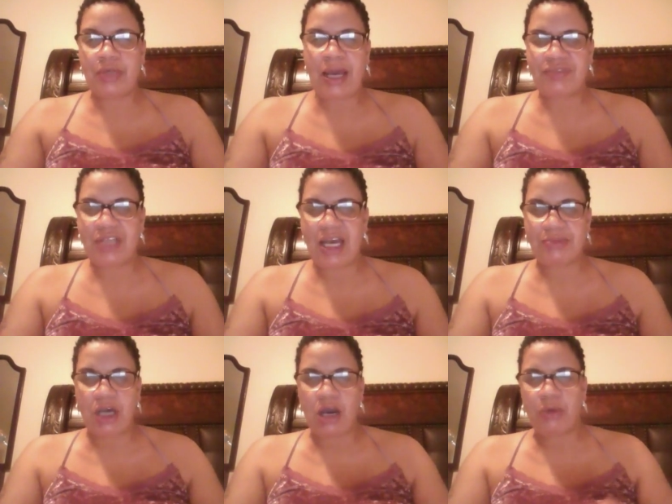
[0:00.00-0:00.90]
have
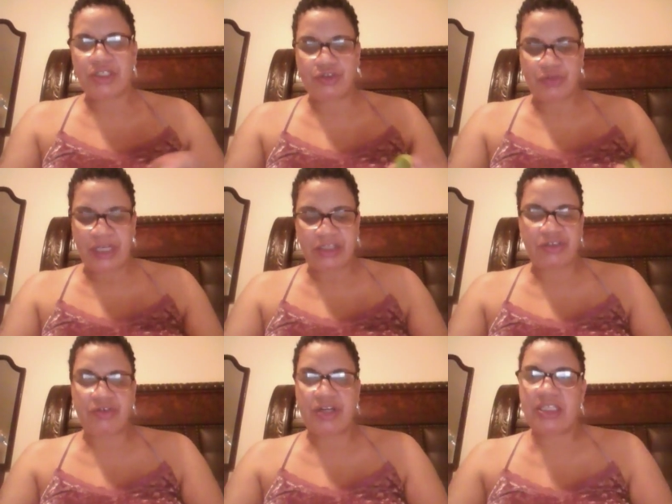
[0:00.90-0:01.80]
time to always drink the
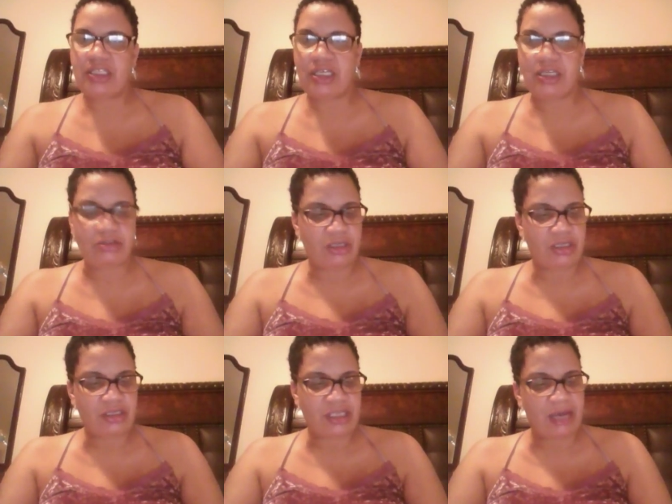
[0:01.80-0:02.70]
green tea, you
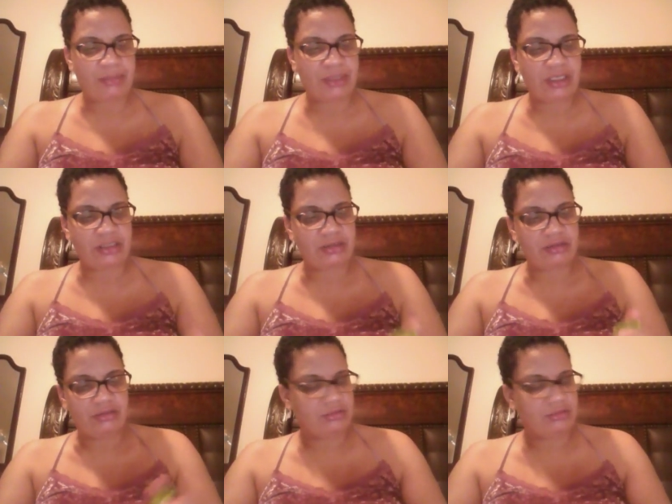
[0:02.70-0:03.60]
get a tablet and